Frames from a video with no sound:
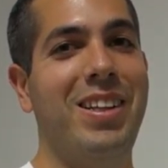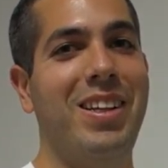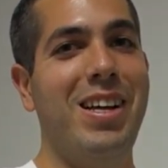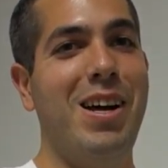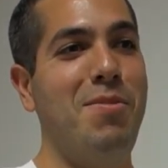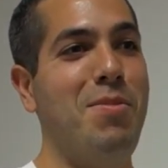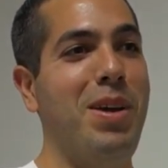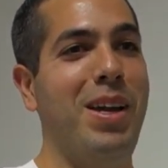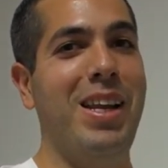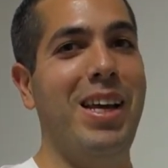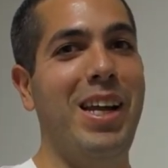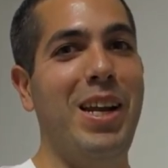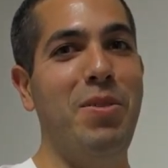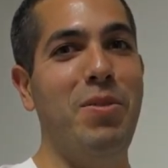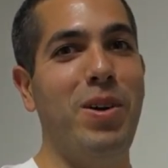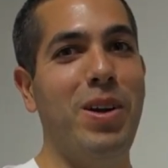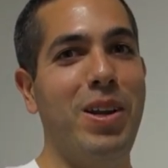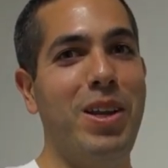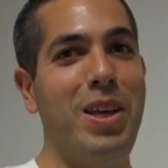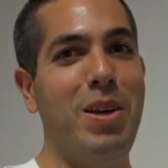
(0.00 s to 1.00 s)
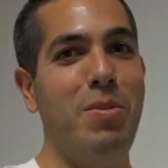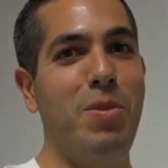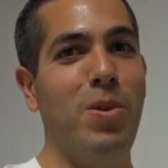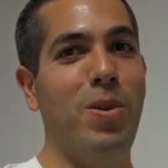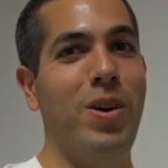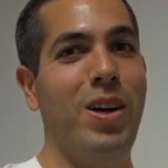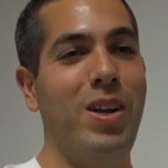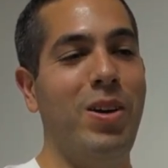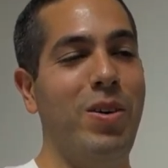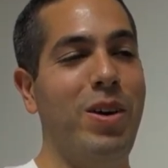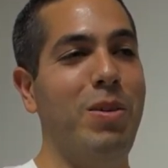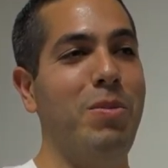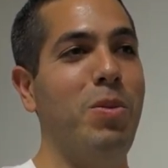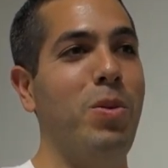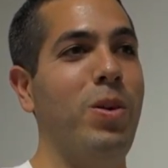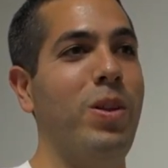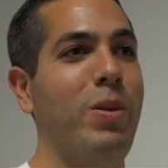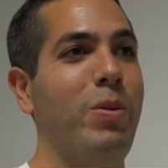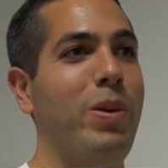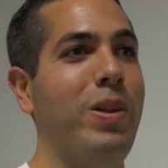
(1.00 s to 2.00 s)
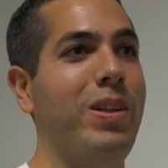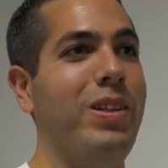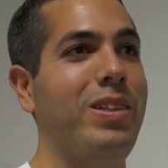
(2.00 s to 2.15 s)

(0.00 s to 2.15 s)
I beat anyone in Hebrew. I know Hebrew really well.